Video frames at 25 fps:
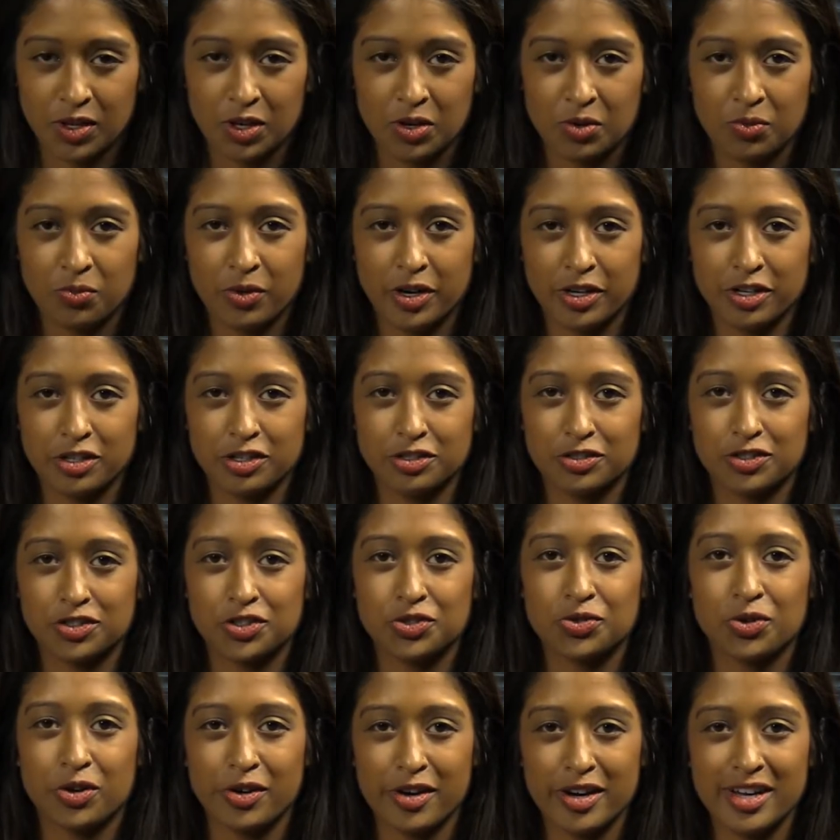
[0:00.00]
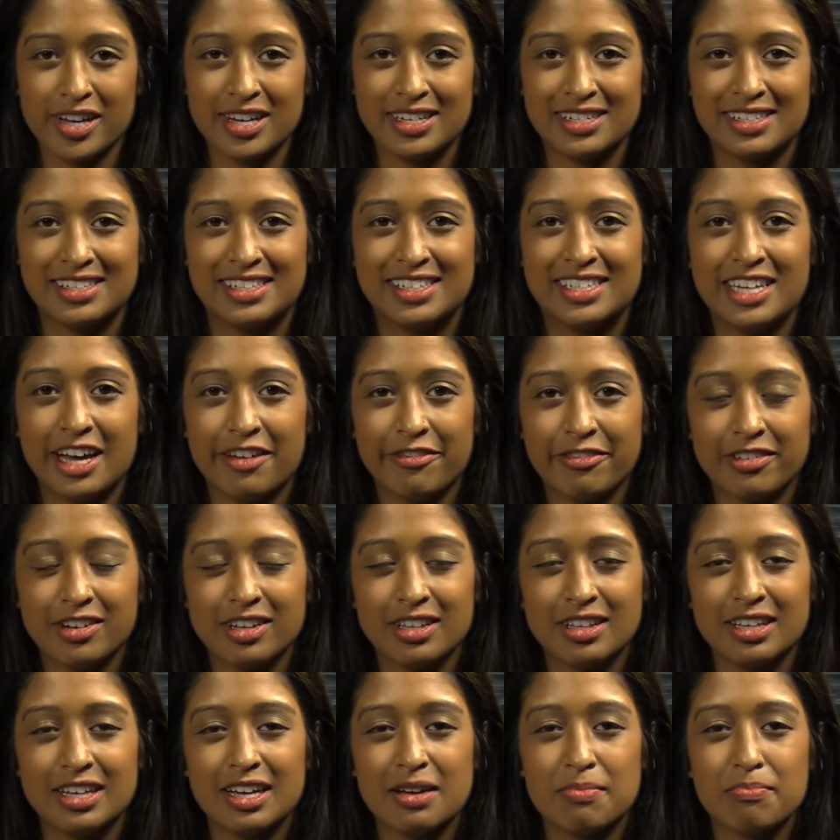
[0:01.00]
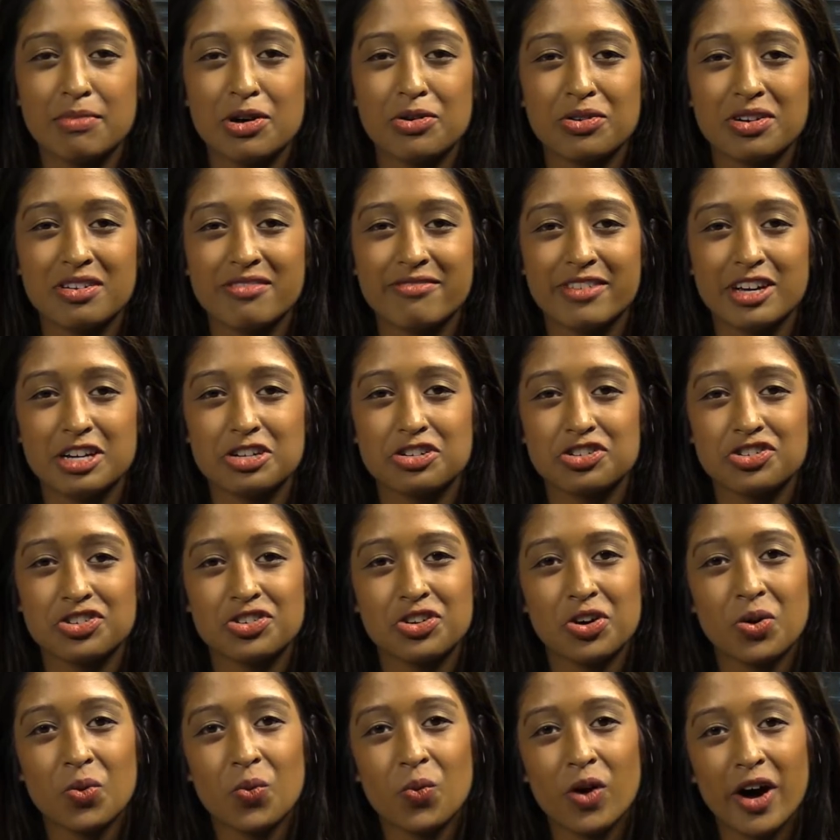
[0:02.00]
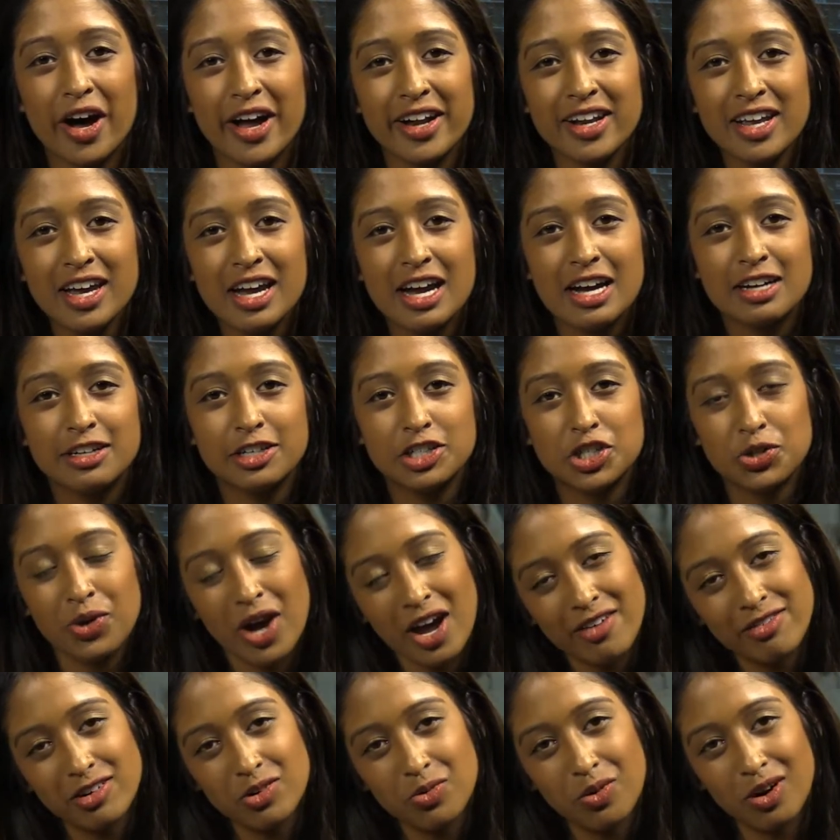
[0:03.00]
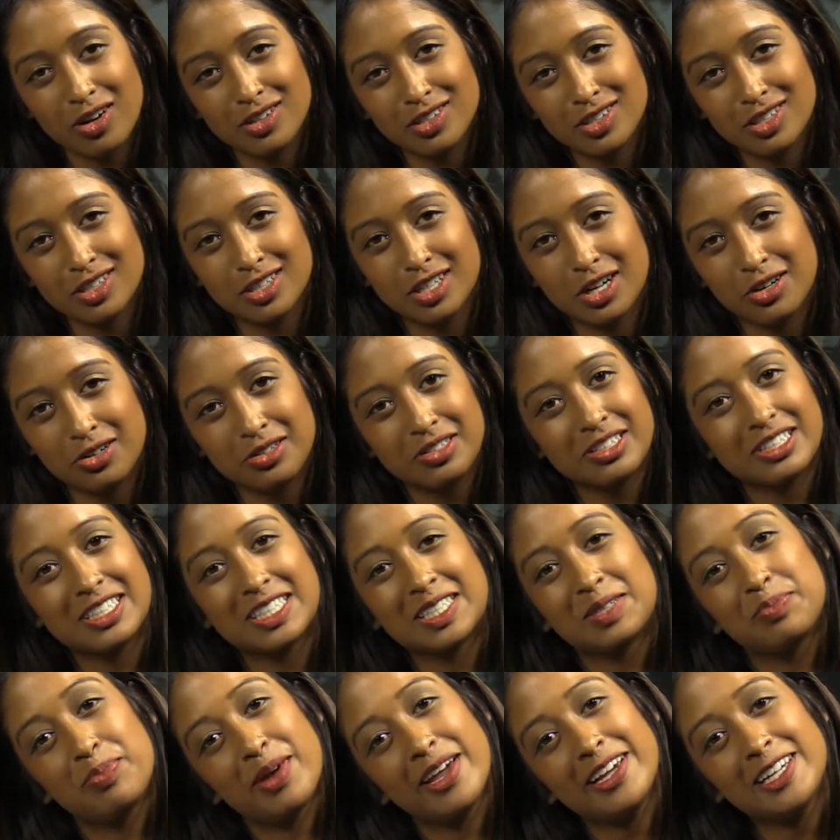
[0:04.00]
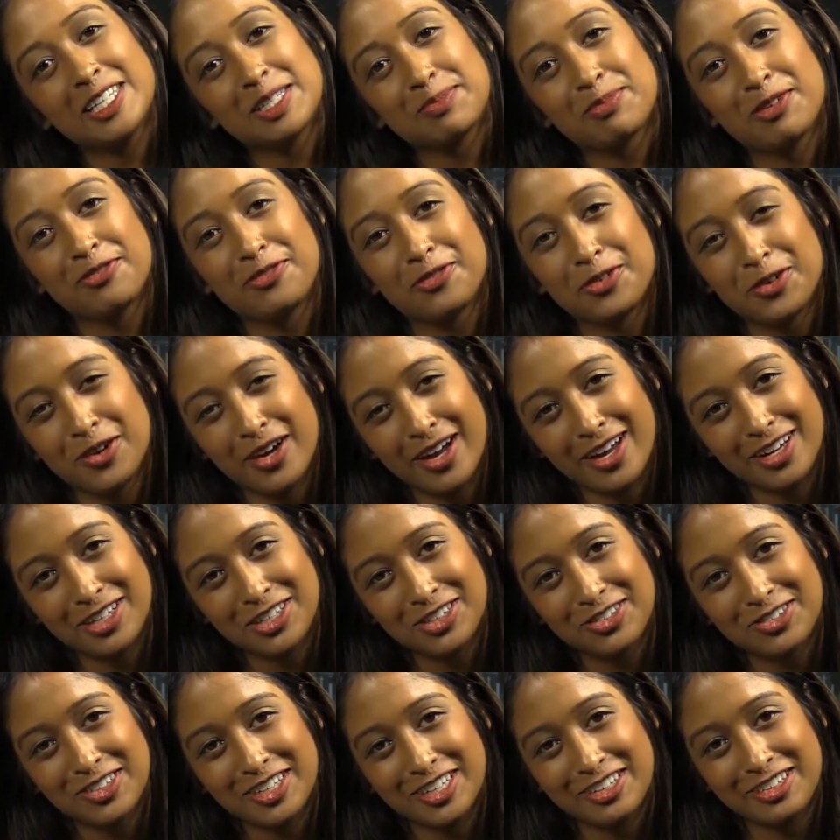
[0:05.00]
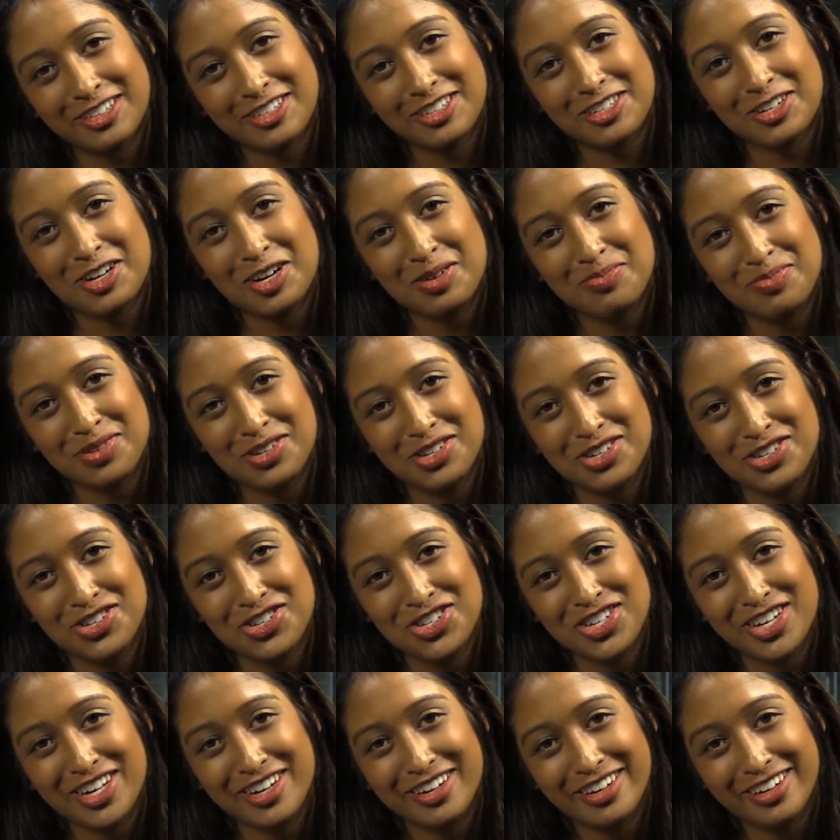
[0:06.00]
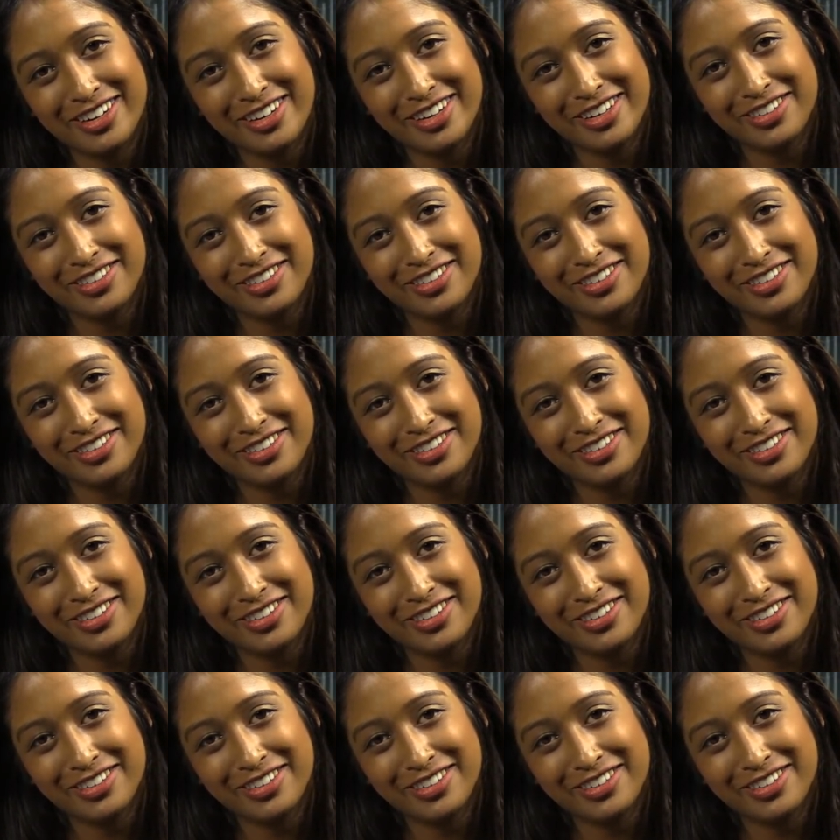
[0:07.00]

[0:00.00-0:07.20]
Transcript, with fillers: Well, your story is definitely a motivational one. Did you ever want to go to space before entering this competition?